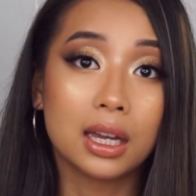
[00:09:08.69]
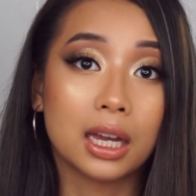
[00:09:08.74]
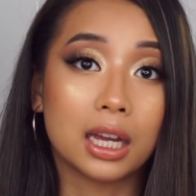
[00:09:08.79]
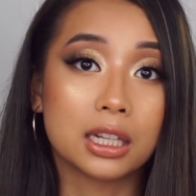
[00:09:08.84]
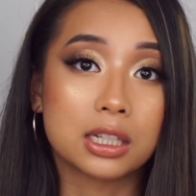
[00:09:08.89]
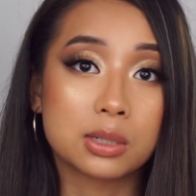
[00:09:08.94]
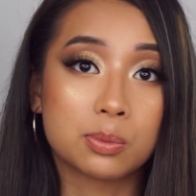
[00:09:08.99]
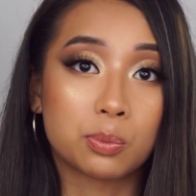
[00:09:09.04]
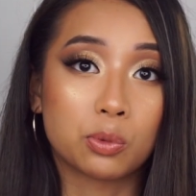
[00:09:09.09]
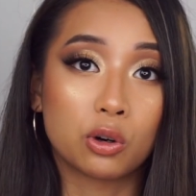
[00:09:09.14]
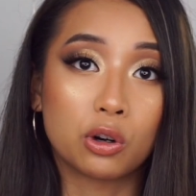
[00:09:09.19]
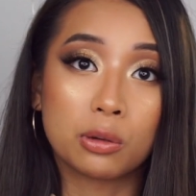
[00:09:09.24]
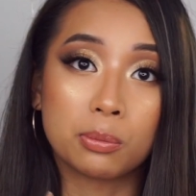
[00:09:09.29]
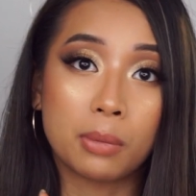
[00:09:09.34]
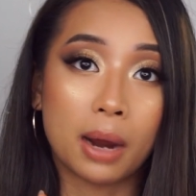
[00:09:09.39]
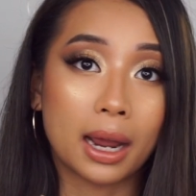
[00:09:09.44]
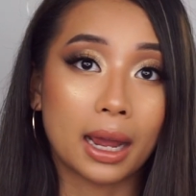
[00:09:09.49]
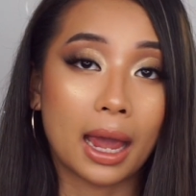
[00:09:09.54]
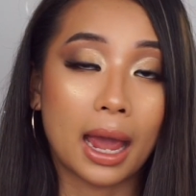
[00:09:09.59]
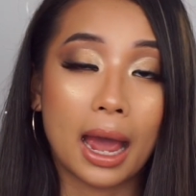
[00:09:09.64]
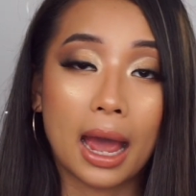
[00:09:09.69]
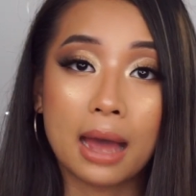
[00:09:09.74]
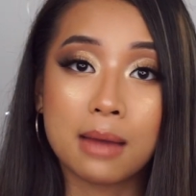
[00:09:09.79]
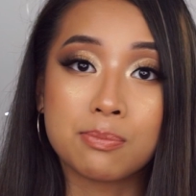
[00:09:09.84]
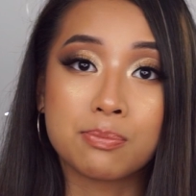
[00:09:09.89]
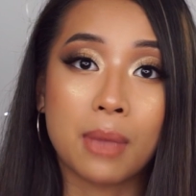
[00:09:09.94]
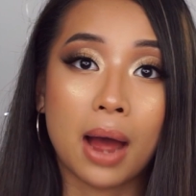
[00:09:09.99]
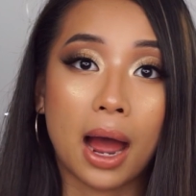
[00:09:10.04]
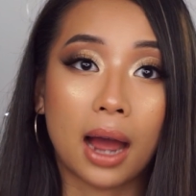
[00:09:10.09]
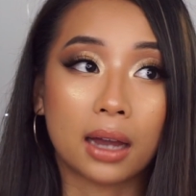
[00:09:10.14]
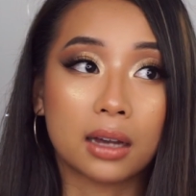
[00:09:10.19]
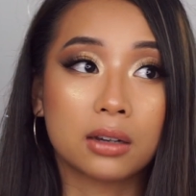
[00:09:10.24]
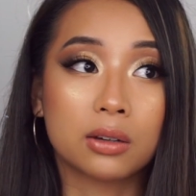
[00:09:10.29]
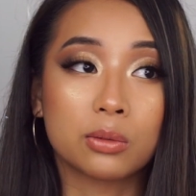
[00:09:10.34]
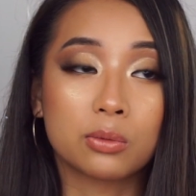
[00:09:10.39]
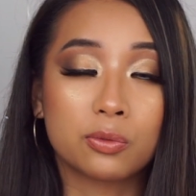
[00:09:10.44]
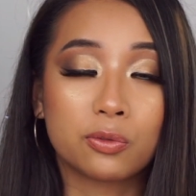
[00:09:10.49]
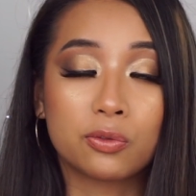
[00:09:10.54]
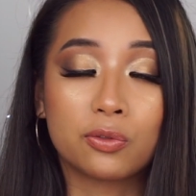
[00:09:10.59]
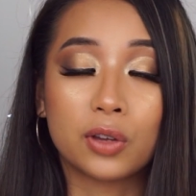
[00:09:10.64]
It's brought my hair
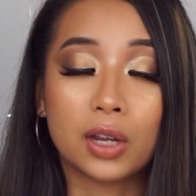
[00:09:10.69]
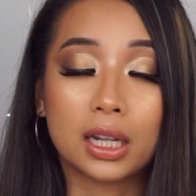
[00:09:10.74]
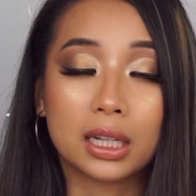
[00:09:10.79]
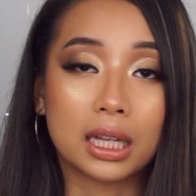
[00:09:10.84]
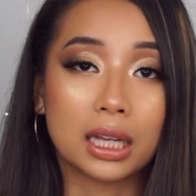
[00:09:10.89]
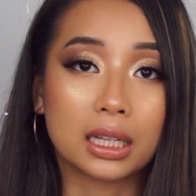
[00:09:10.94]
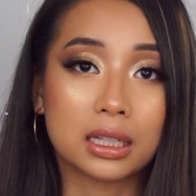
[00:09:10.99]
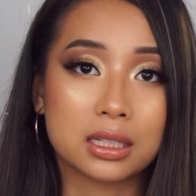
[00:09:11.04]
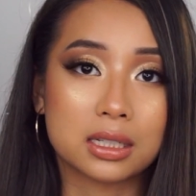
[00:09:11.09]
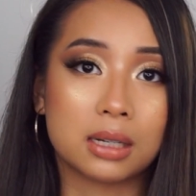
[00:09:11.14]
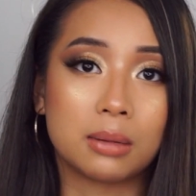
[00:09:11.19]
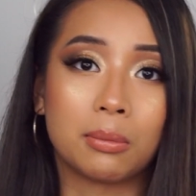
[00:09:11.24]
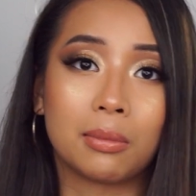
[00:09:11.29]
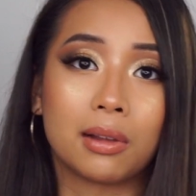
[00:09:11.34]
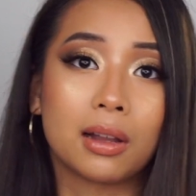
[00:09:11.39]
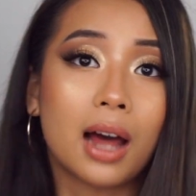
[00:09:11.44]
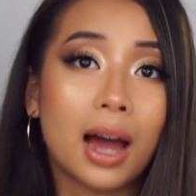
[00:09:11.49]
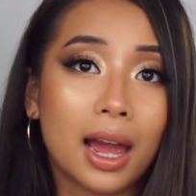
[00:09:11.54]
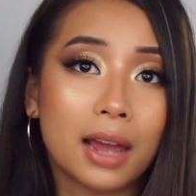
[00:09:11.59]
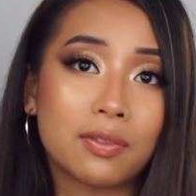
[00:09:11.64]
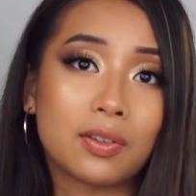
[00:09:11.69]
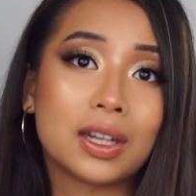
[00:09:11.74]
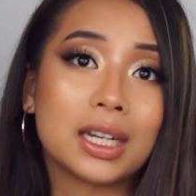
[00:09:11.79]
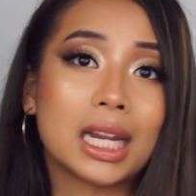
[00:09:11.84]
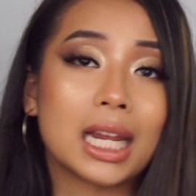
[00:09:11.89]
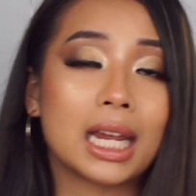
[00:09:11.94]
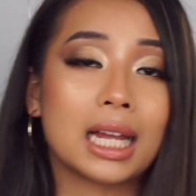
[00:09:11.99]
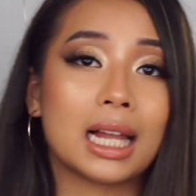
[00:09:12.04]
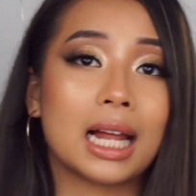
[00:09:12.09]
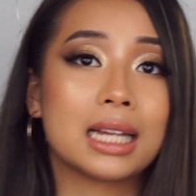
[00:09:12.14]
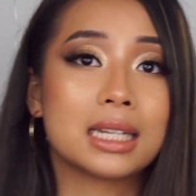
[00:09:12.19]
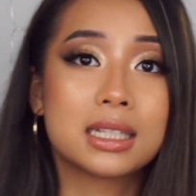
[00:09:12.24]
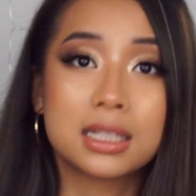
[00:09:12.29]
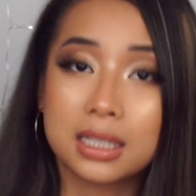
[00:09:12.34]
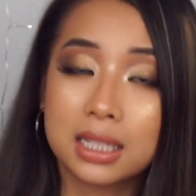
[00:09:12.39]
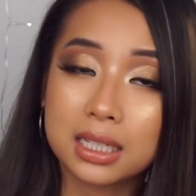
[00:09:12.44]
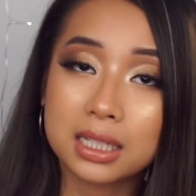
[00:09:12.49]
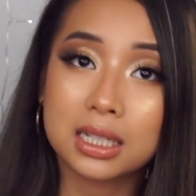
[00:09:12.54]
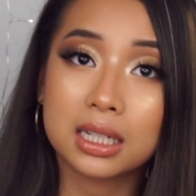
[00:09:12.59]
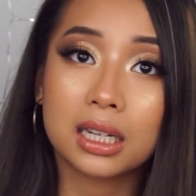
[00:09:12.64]
back feeling some life and
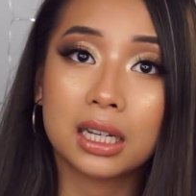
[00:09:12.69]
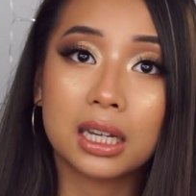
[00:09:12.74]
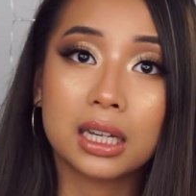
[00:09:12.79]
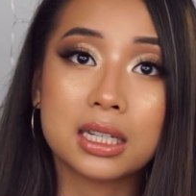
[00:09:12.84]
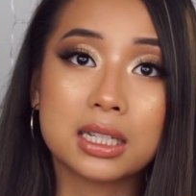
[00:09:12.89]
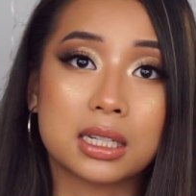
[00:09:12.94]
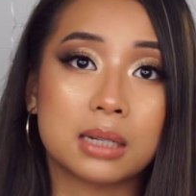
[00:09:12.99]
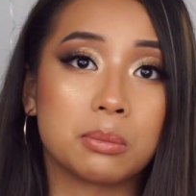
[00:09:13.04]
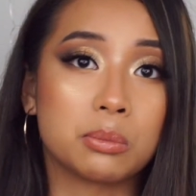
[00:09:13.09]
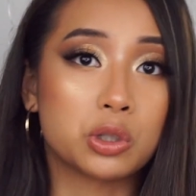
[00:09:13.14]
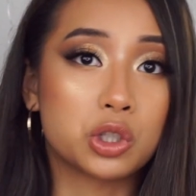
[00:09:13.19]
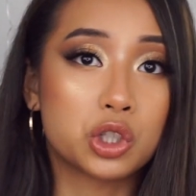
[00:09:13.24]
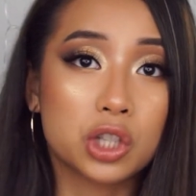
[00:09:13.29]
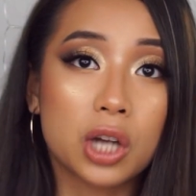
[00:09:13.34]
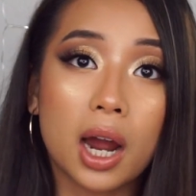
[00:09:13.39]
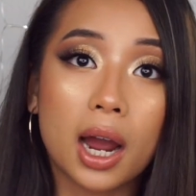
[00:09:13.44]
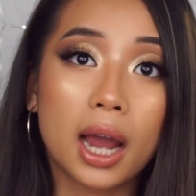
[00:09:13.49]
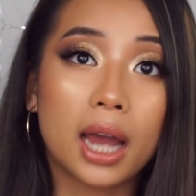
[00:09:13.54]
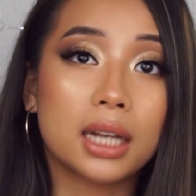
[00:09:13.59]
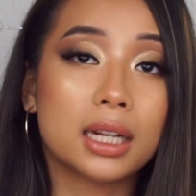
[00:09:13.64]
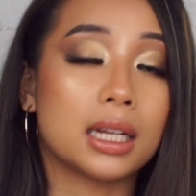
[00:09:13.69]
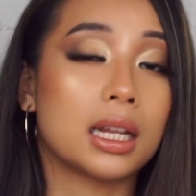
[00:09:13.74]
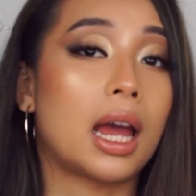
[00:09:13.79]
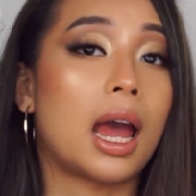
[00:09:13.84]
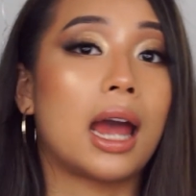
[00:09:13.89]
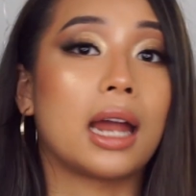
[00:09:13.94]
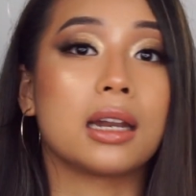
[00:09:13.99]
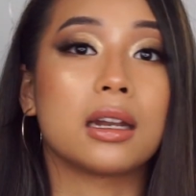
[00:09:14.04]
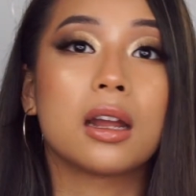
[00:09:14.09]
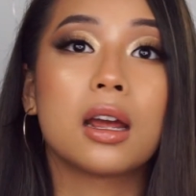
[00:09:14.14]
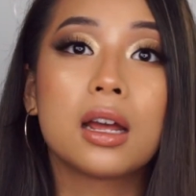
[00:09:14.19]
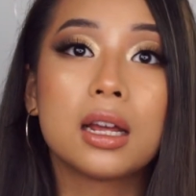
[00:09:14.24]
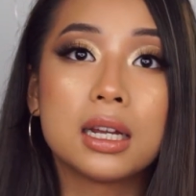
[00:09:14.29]
elasticity, some shine and